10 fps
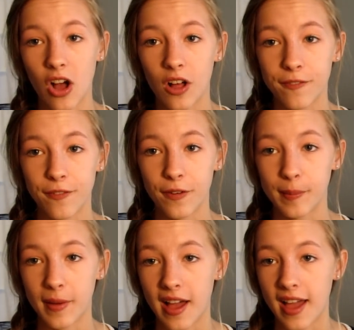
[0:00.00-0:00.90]
all
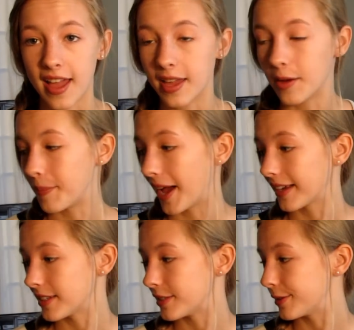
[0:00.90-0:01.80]
for my
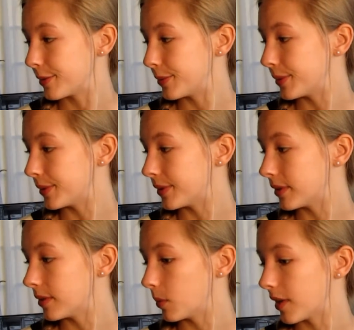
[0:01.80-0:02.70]
back to
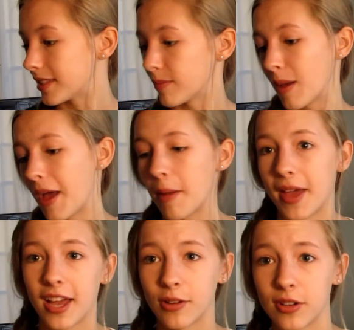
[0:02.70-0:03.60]
school what's in my
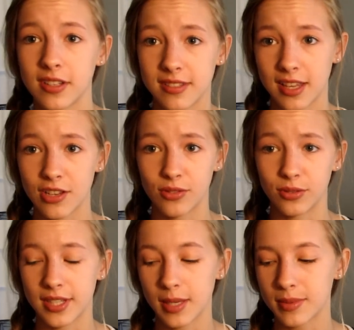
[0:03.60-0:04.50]
backpack
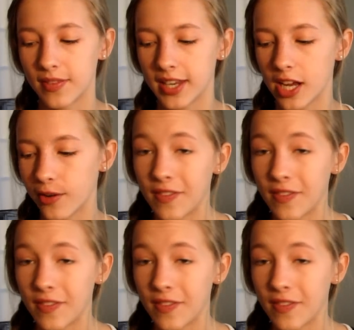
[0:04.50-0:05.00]
organizational tips video.